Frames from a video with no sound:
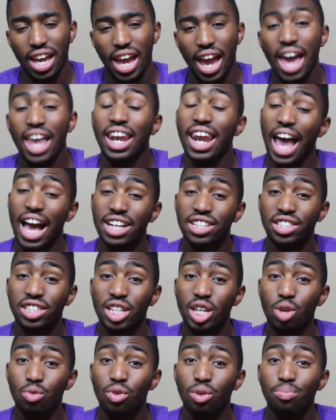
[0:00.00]
And
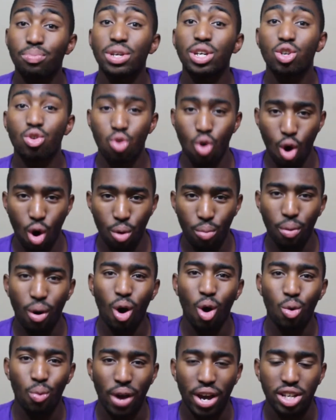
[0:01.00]
lastly would be Chrome
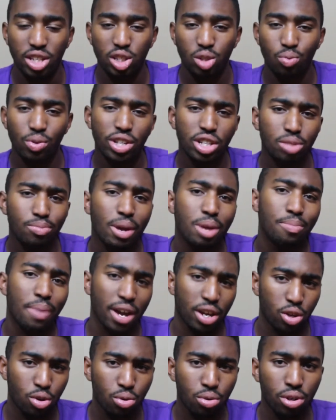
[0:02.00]
OS, which is made
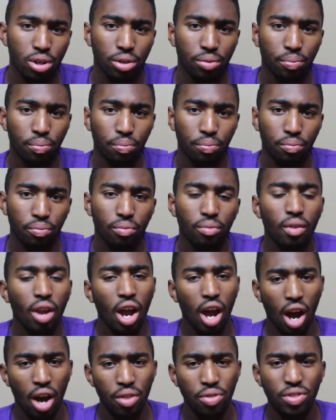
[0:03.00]
by Google.
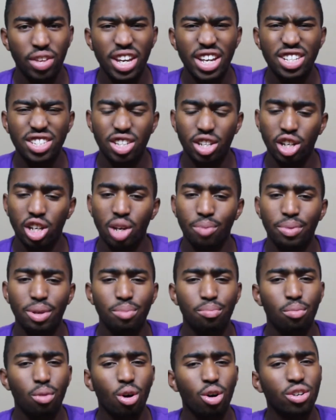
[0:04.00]
On these, they're going to
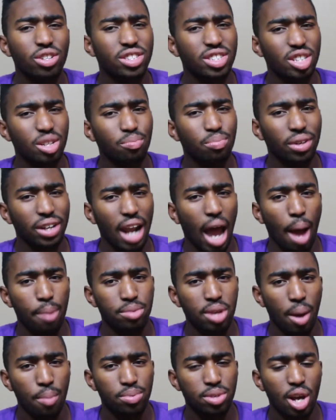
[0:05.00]
be more simple
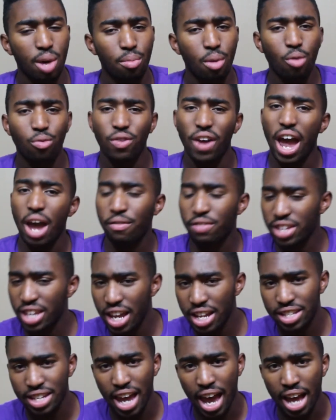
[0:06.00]
laptops that are more for
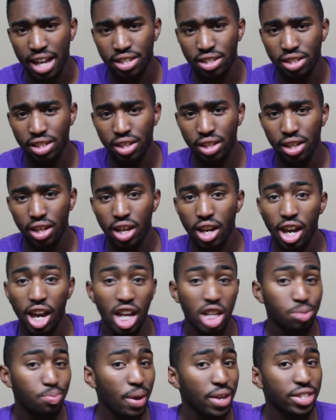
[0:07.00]
everyday tasks.
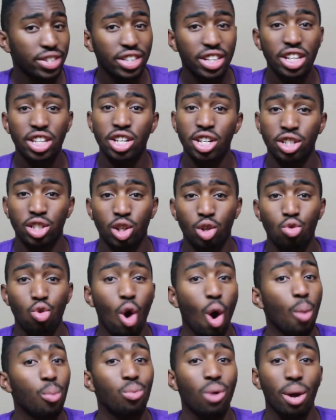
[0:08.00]
It's basically just a
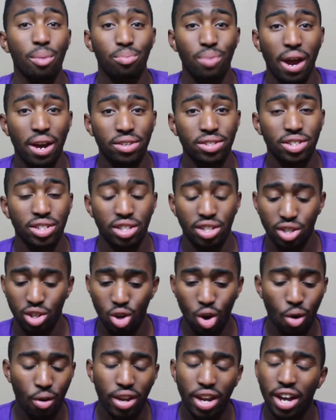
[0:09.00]
Chrome web browser,
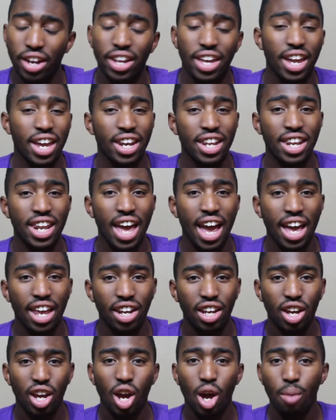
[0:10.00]
going on the
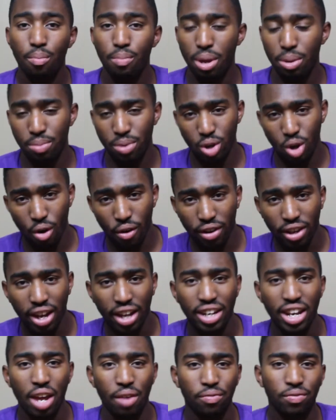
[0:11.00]
internet, maybe going
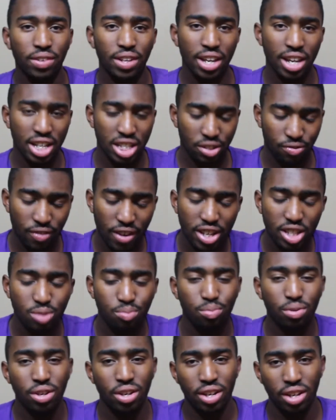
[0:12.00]
on Netflix,
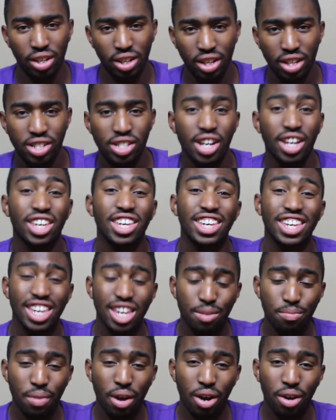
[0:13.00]
Facebook, checking
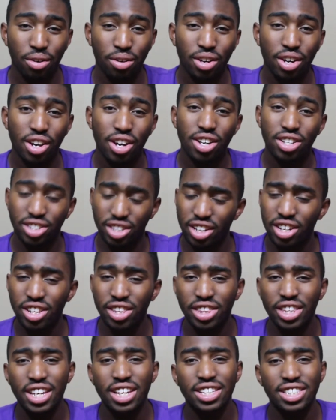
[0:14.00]
email,
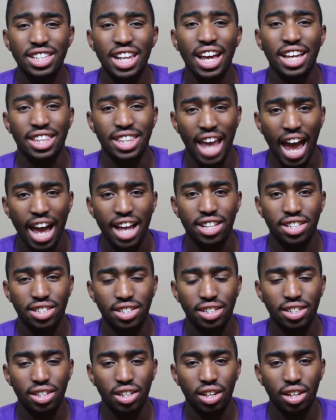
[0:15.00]
certain things like that.